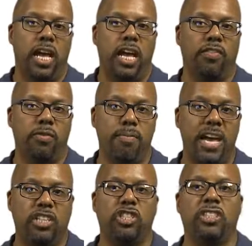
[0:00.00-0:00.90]
If it
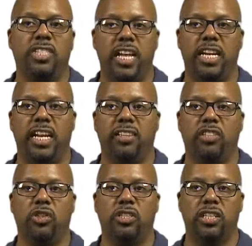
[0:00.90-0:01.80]
matches, then it
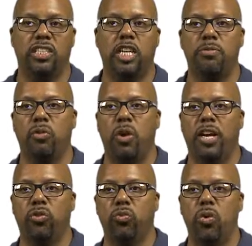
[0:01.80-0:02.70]
executes that statement
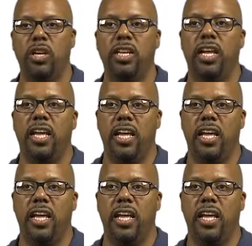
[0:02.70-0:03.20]
y equals 1.